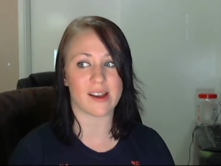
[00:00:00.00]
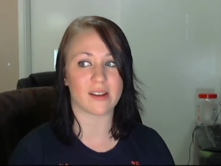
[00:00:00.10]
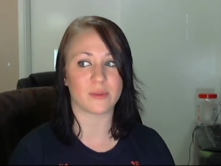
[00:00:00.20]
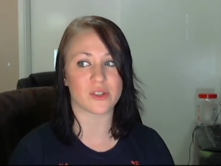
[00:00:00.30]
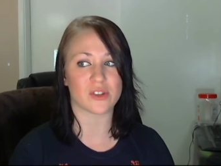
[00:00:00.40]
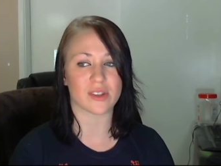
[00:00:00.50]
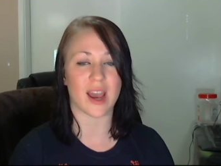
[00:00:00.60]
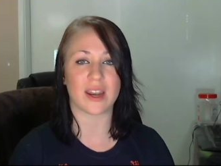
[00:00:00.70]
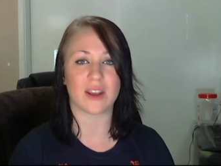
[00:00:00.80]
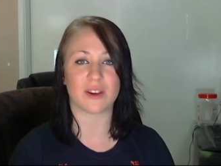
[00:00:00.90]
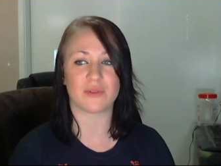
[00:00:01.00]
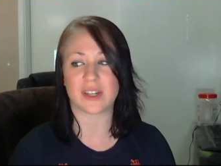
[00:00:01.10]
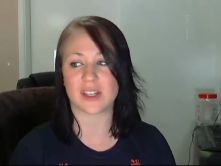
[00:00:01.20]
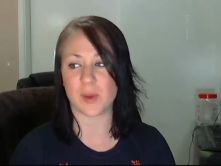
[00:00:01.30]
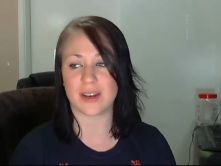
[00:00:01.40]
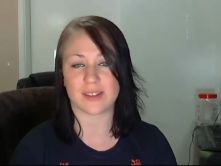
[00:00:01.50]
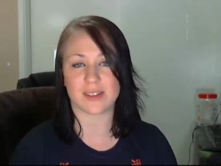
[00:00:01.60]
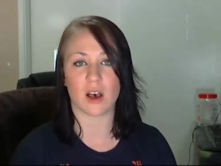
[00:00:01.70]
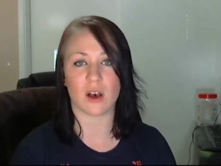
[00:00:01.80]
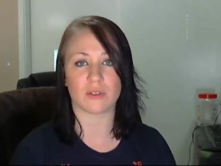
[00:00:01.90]
it was just kind of, it explained
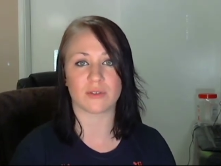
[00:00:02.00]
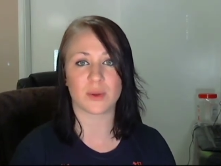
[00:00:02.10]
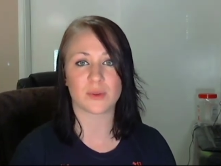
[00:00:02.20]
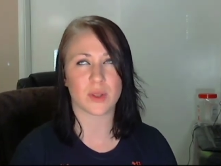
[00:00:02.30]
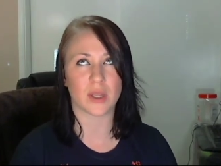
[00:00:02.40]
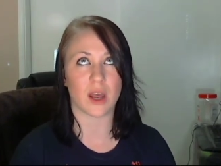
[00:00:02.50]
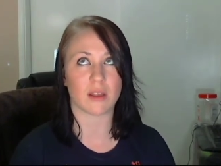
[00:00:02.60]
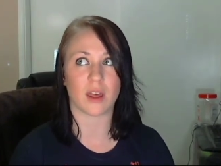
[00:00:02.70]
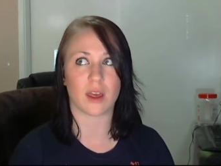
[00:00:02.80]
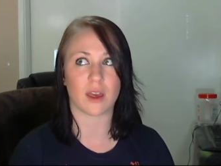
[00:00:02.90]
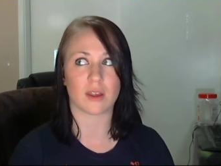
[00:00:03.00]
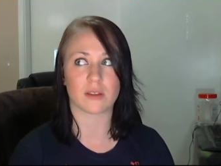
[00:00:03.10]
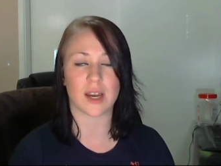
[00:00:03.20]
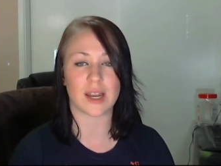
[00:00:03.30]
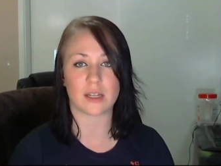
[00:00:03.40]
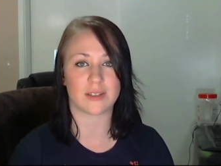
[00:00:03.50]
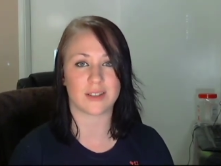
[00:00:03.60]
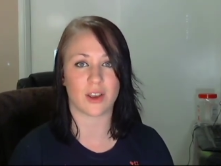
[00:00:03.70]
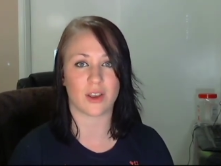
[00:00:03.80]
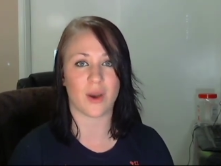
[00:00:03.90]
itself. There was really nothing that I needed to
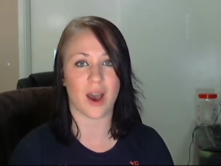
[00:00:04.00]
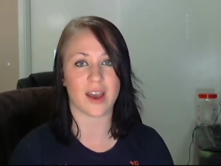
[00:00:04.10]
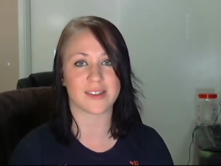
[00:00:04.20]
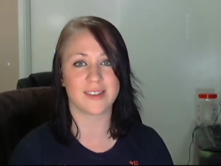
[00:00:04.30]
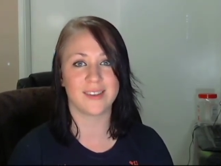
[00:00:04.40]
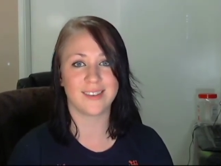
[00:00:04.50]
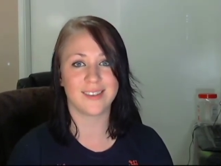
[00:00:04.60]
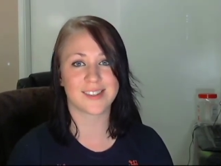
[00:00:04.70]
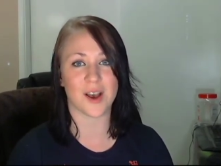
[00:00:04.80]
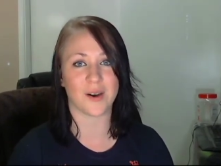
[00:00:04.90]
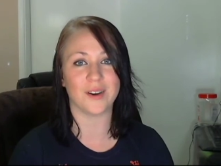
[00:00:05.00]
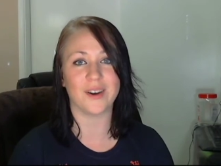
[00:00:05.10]
tell you guys. So